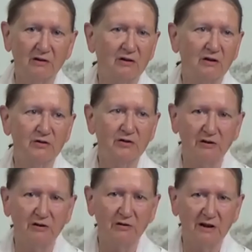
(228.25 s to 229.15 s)
goes in
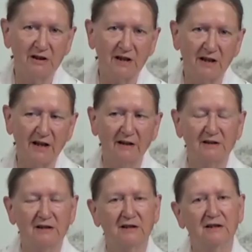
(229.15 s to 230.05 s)
your
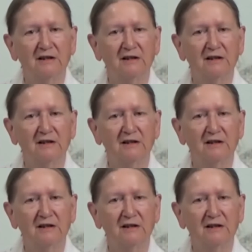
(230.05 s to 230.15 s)
intellect,